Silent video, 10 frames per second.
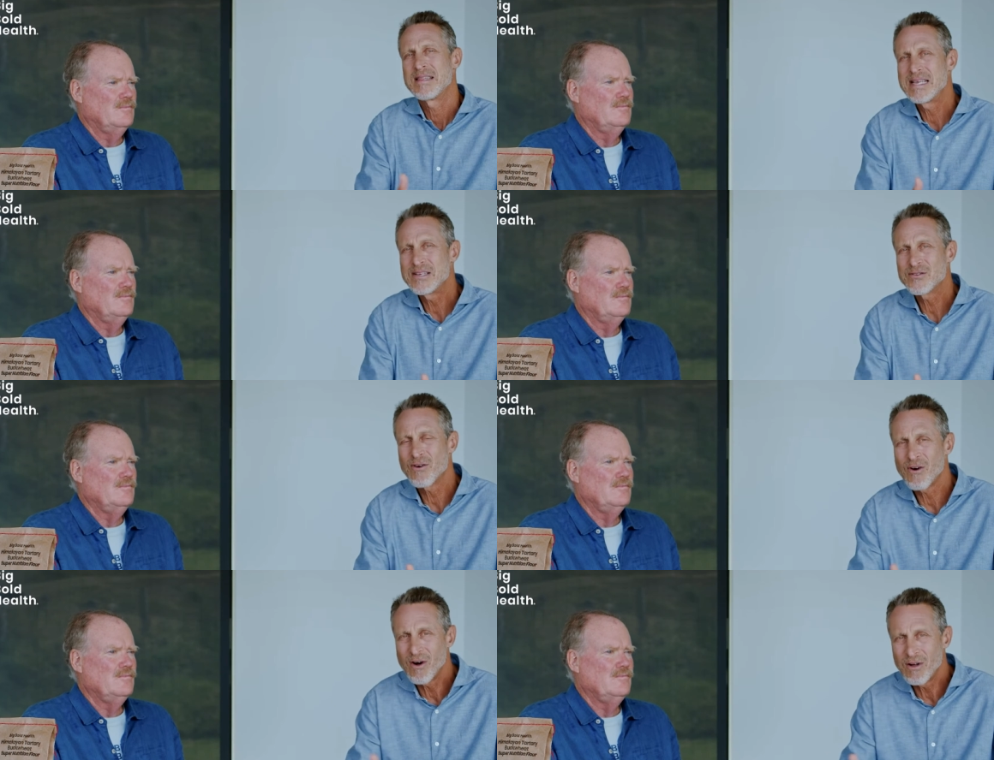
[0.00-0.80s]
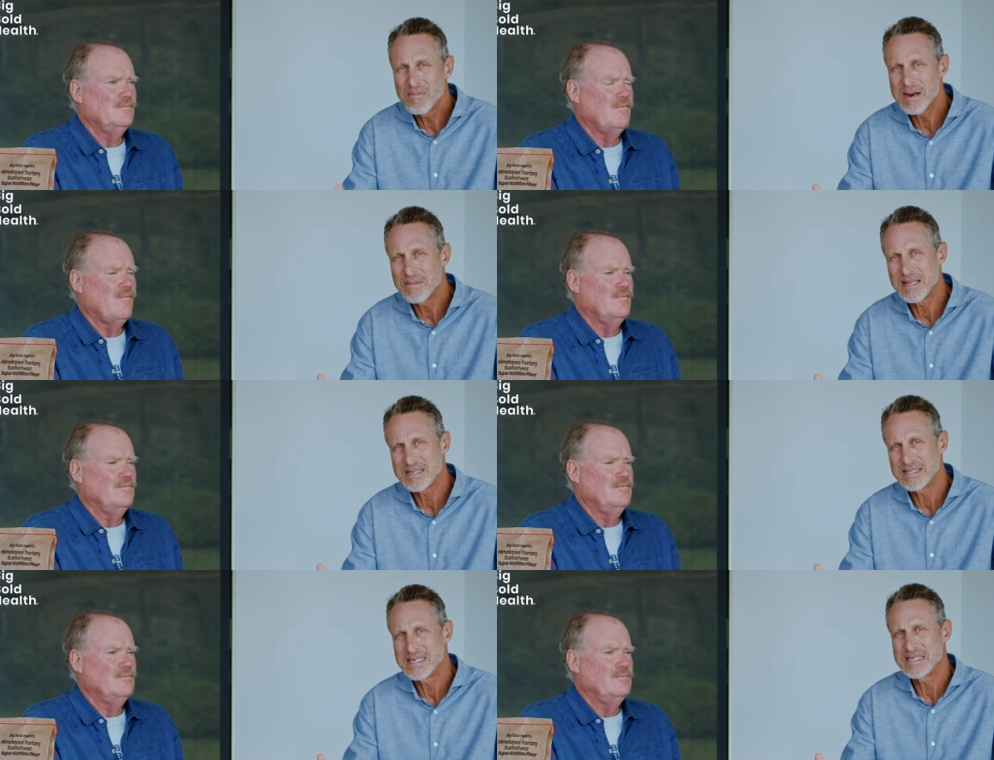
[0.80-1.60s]
Speaker 1: These are all
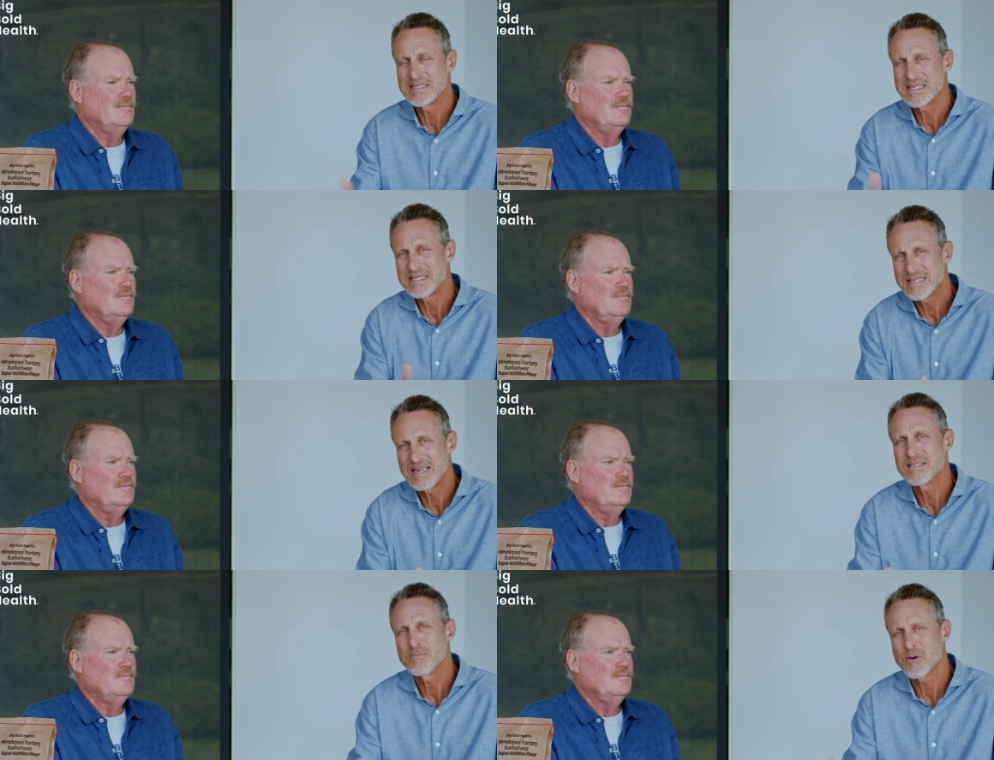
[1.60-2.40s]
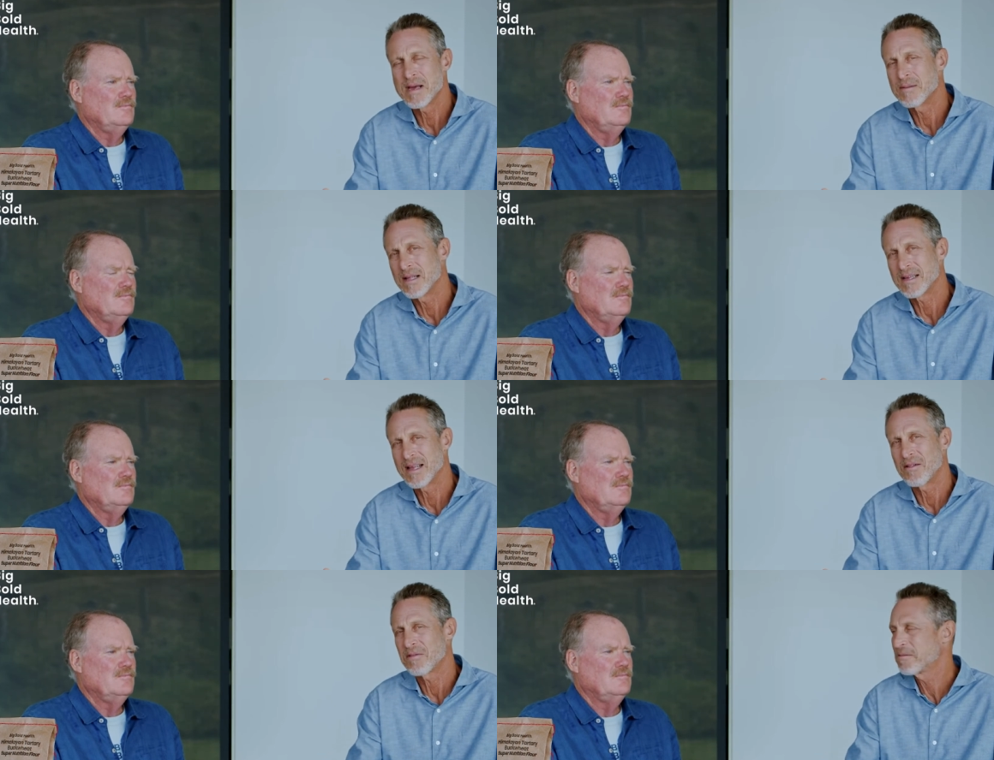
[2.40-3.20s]
metabolic diseases and signs of poor metabolic
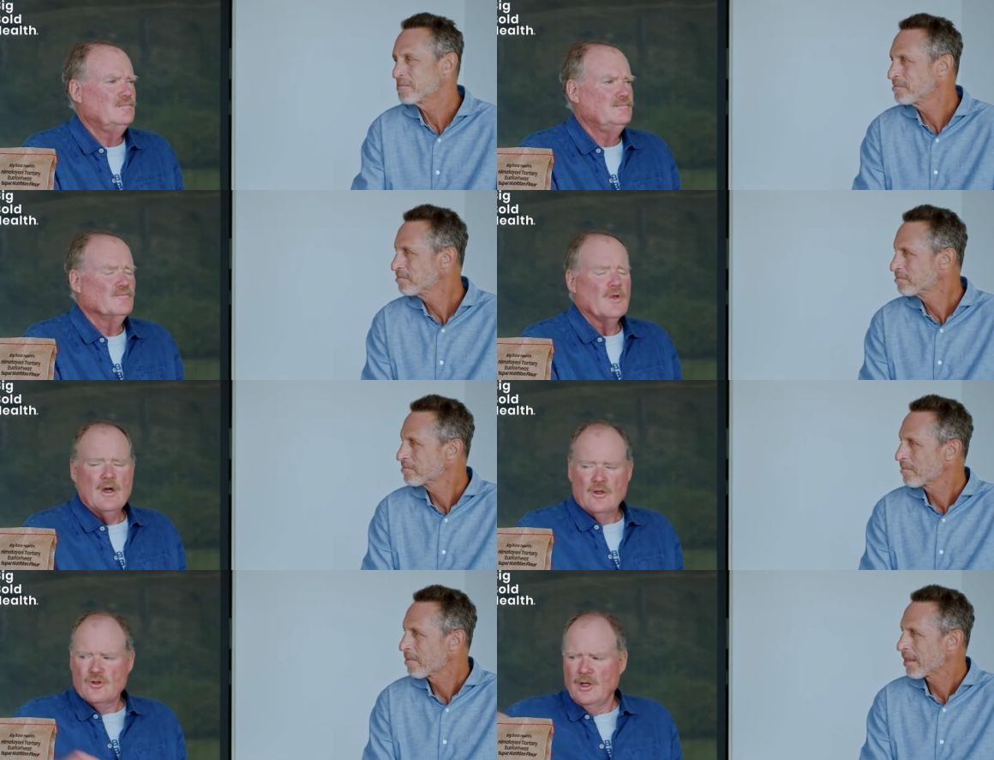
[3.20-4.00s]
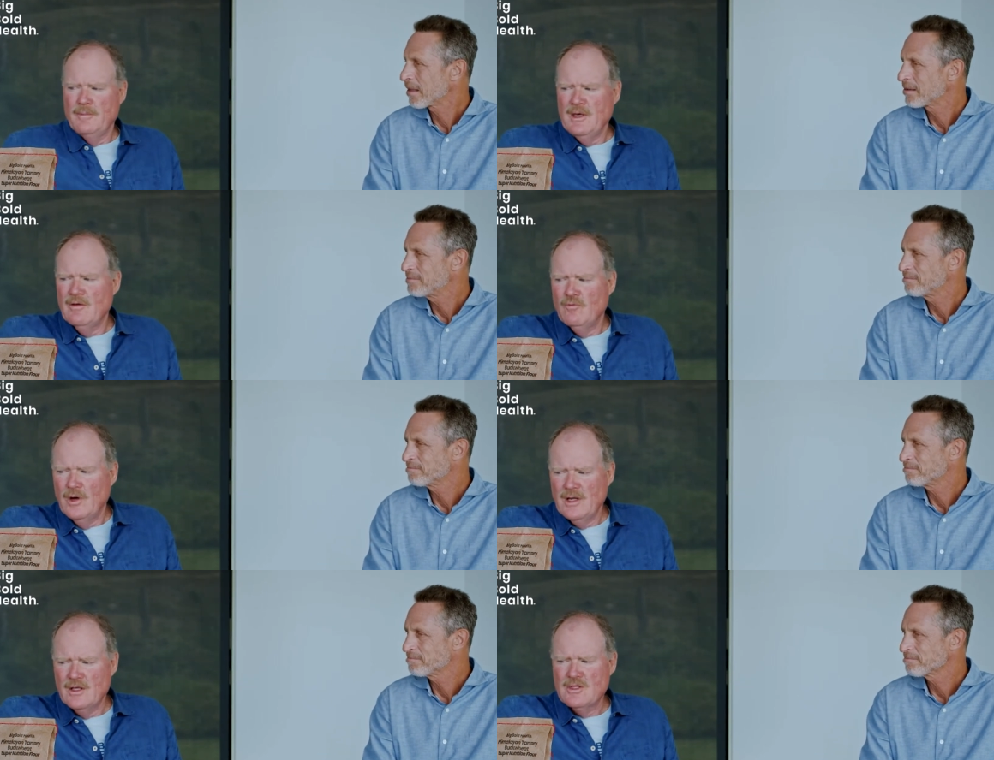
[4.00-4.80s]
health.
Speaker 2: So let me give
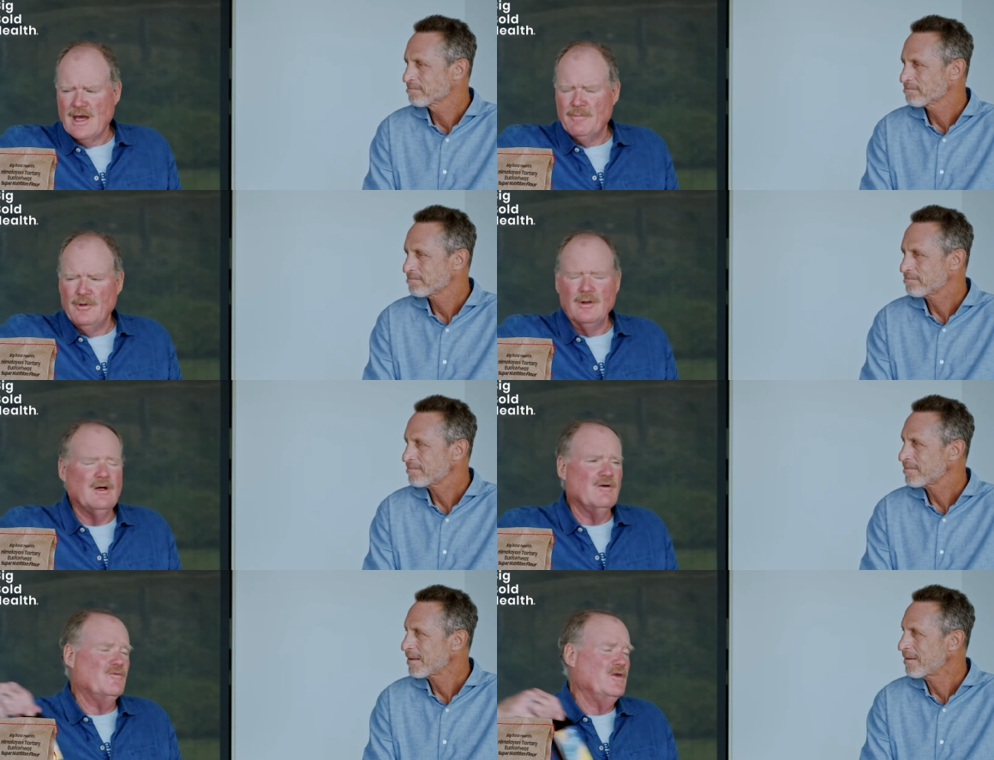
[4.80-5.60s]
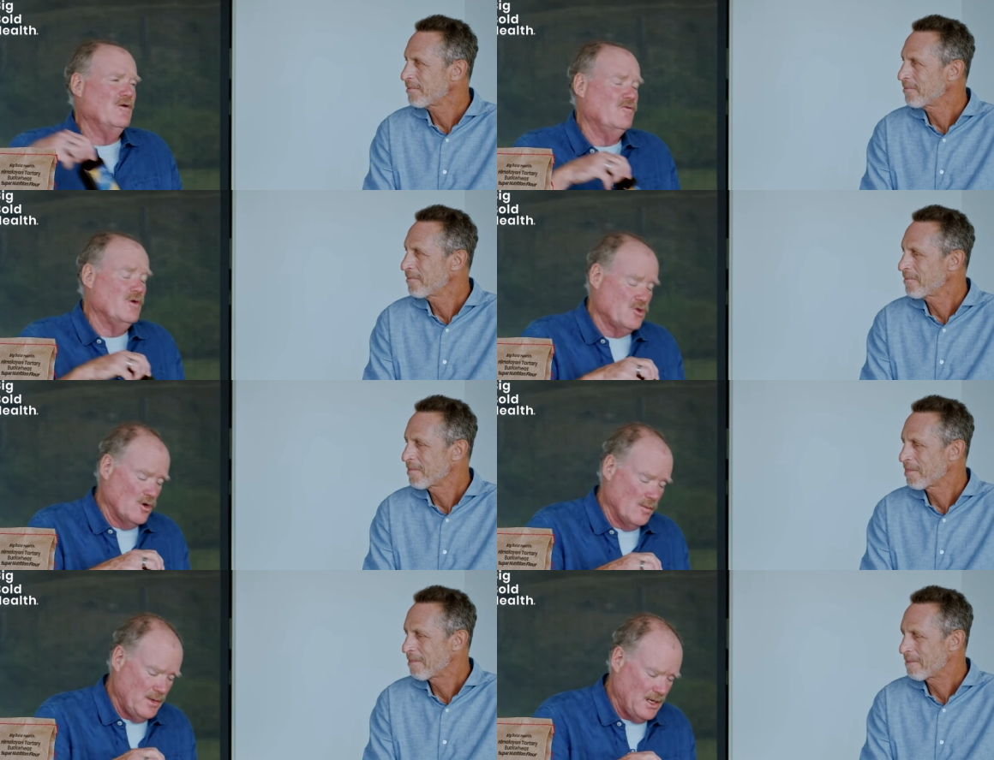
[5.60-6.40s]
one example, of, of which
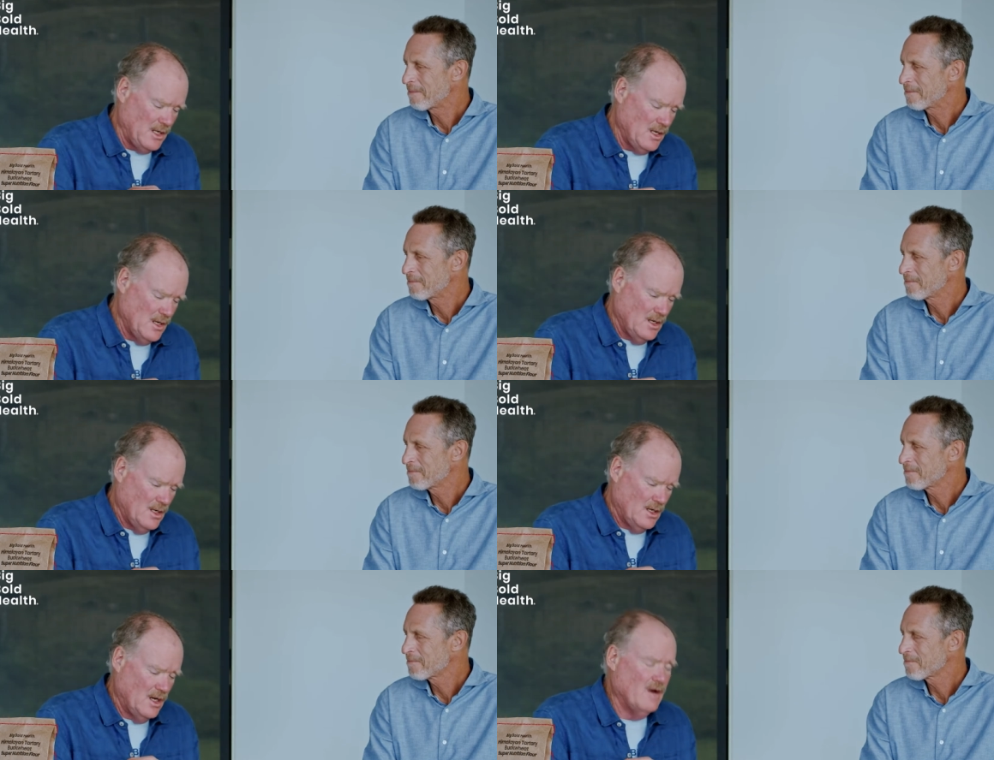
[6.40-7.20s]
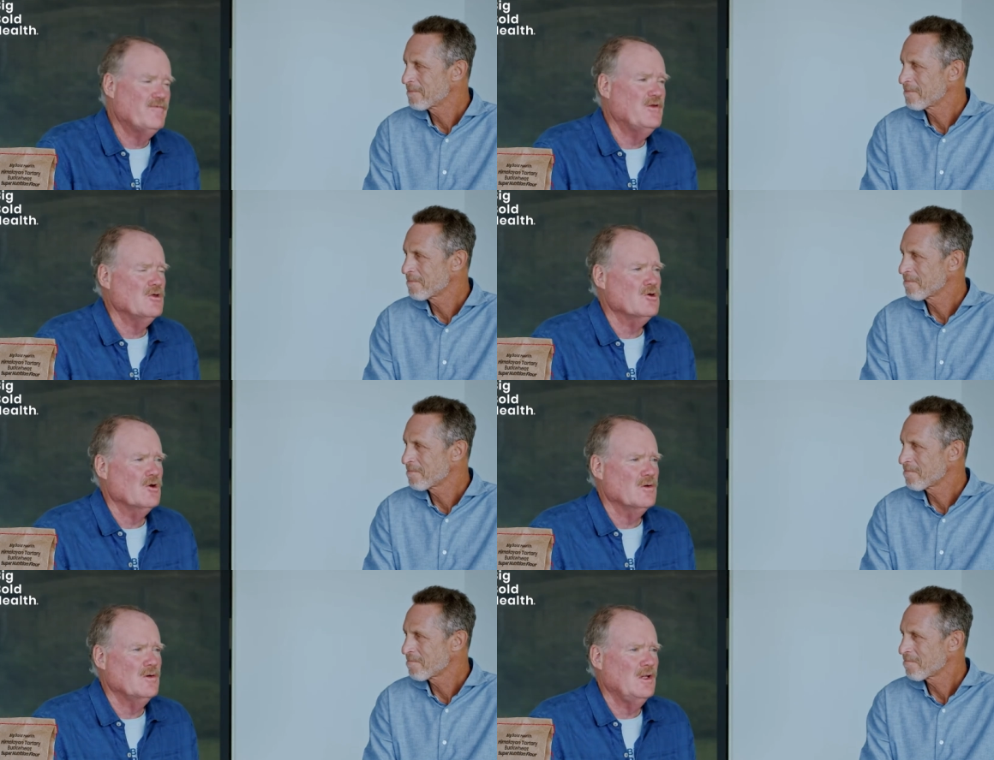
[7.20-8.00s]
are many, of things that
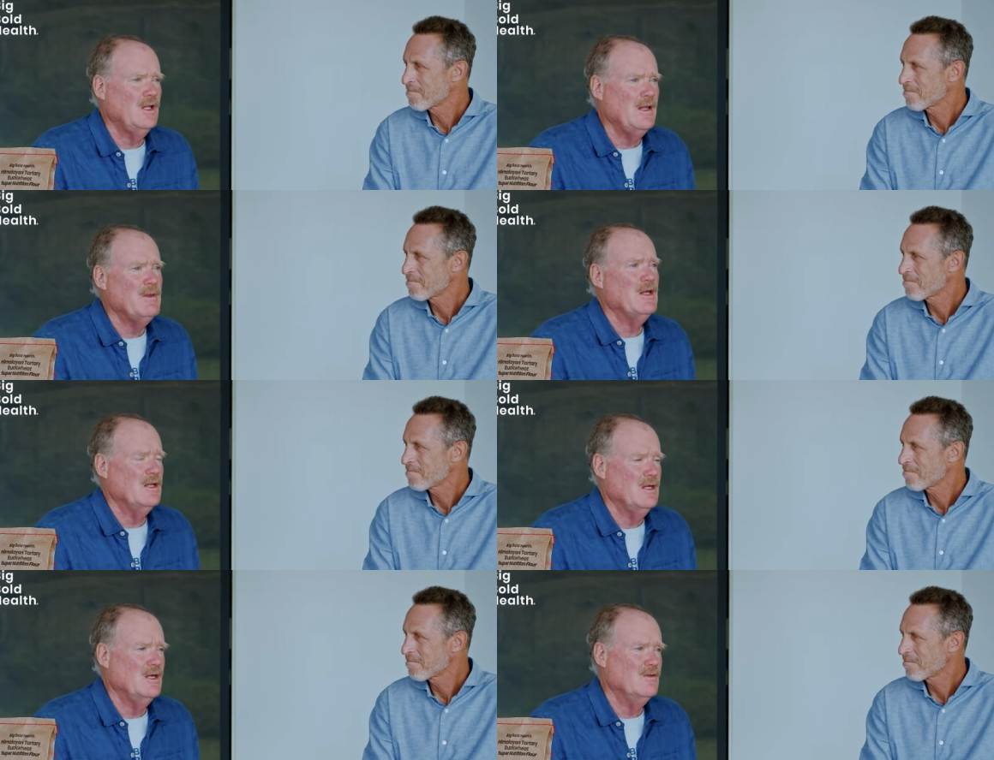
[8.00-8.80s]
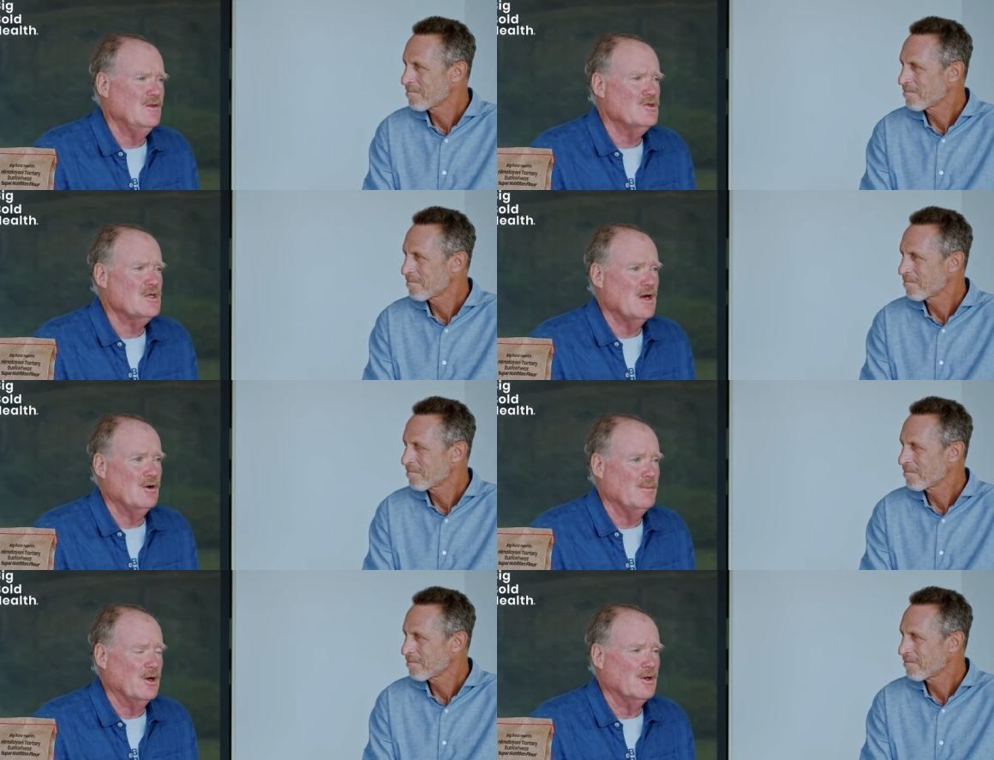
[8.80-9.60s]
are limited in the
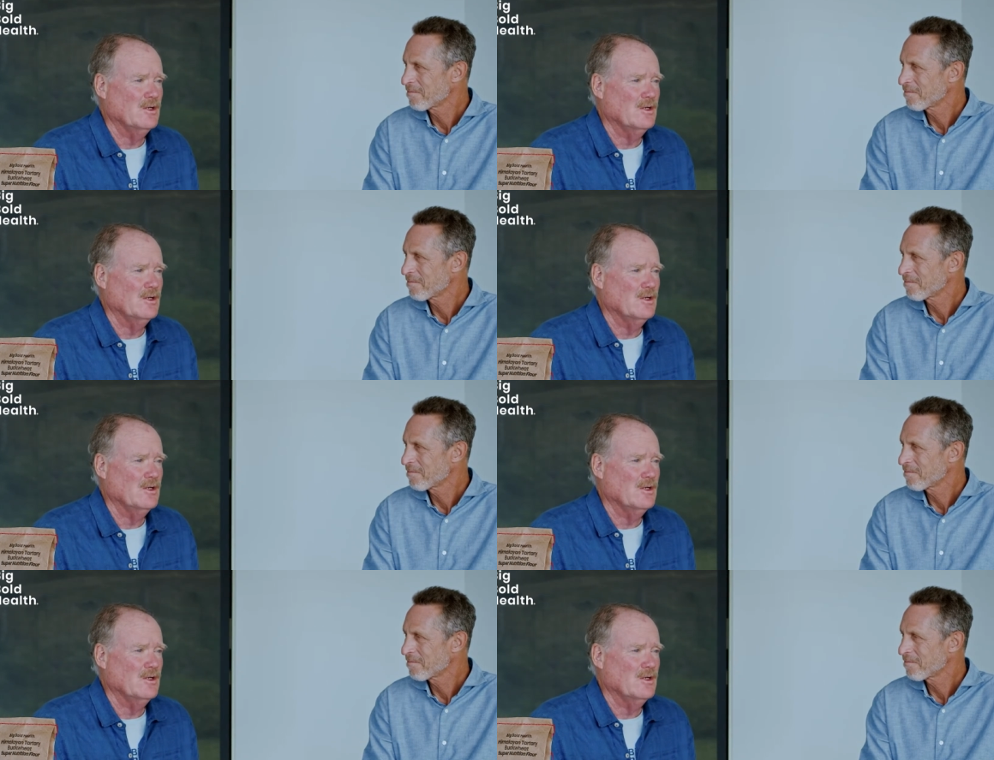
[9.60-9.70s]
standard American